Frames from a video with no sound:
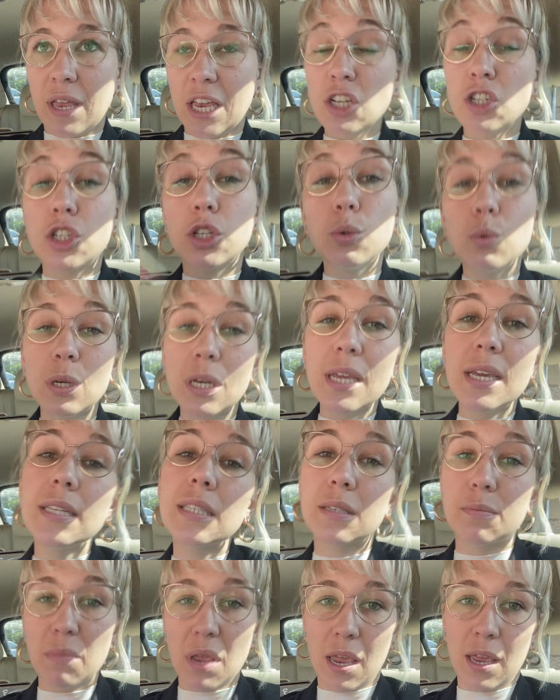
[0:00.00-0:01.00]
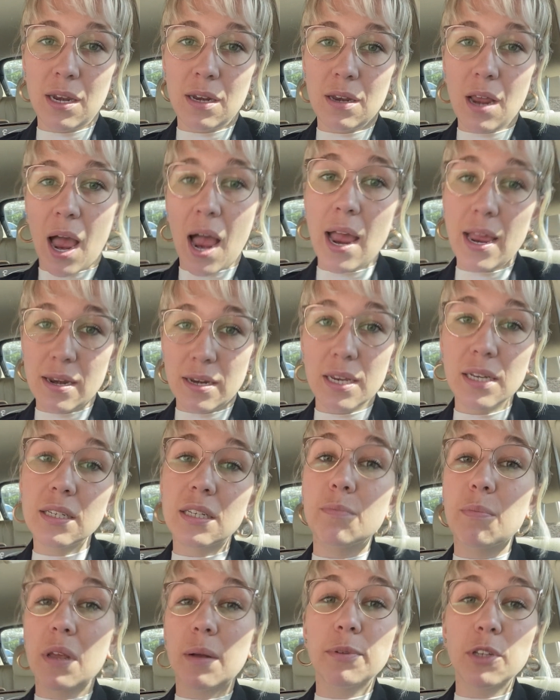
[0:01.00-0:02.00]
issue needs me and I need
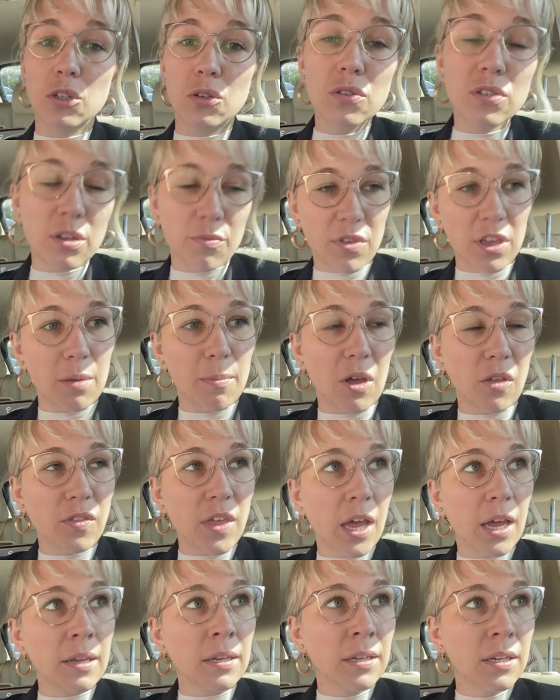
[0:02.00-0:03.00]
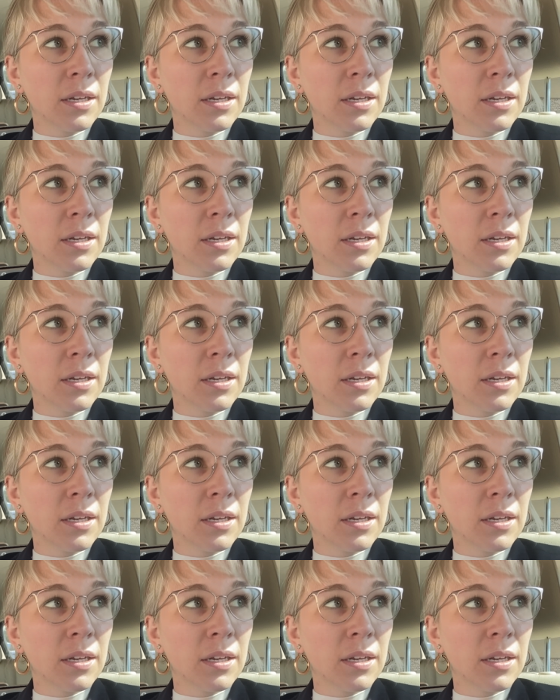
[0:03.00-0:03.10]
to be able to do something about that